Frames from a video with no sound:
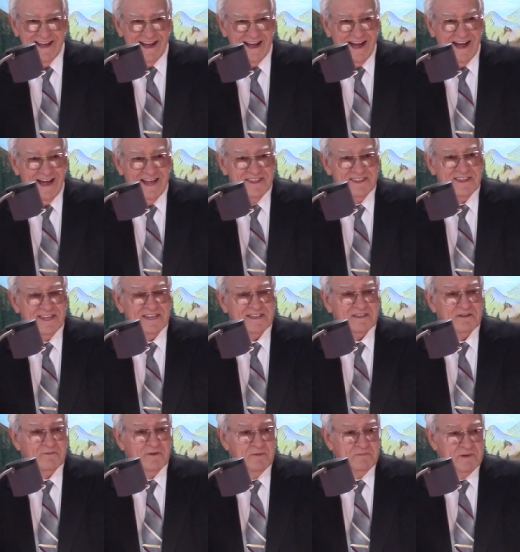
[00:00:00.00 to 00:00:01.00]
I think
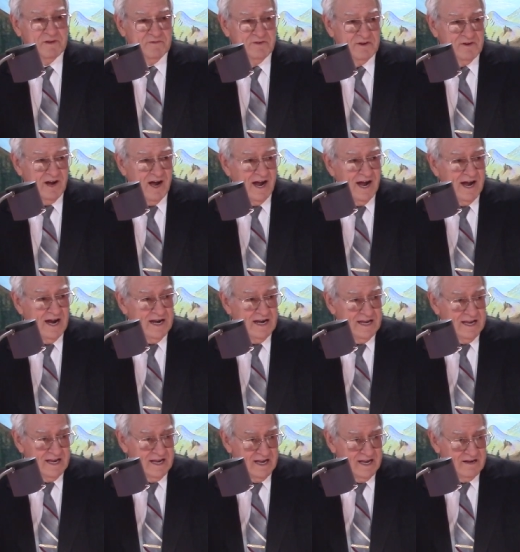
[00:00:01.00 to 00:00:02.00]
the women were
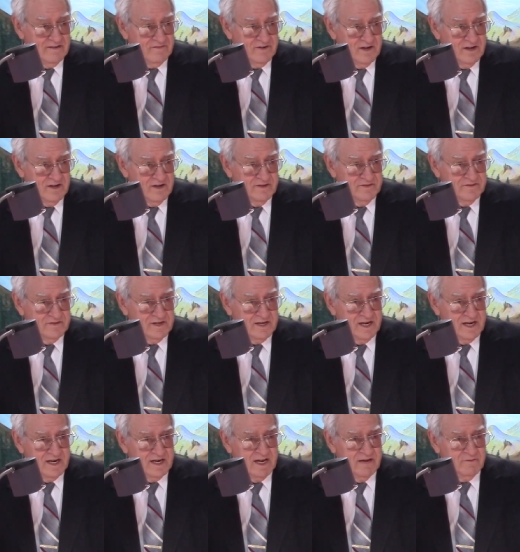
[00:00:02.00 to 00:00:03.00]
highly involved
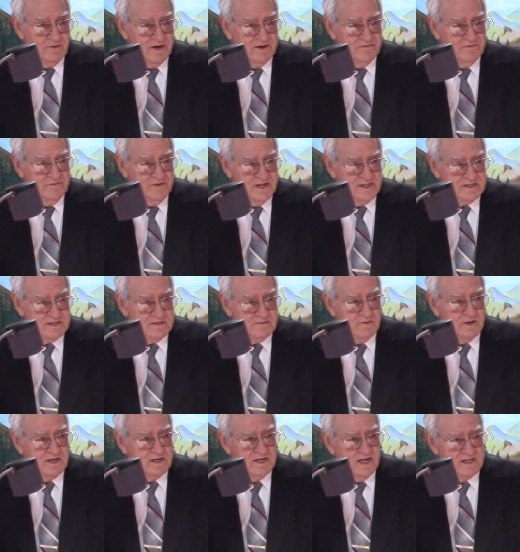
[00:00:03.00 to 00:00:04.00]
in what fits and
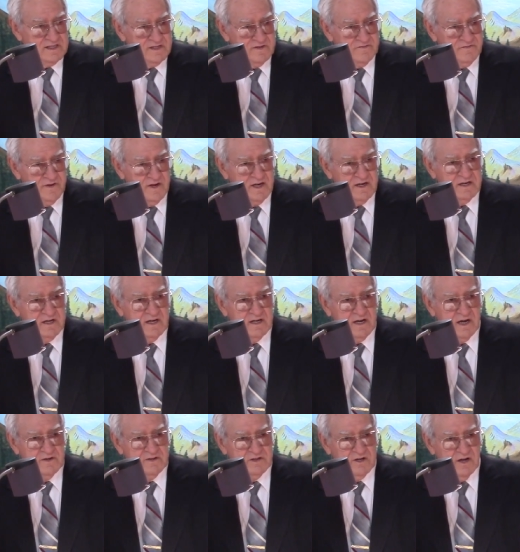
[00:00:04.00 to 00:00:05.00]
what doesn't fit,
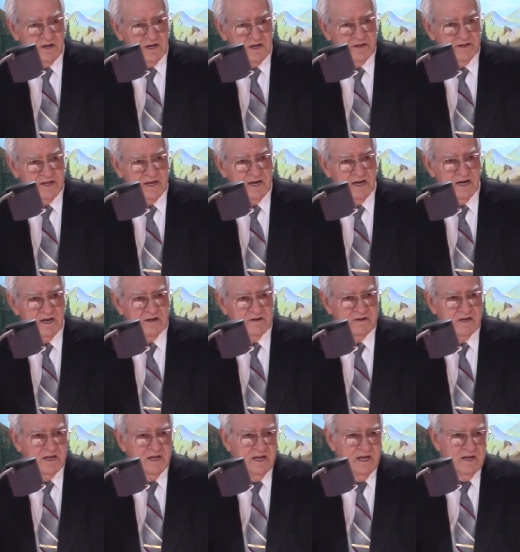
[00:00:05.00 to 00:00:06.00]
how tall are they, how,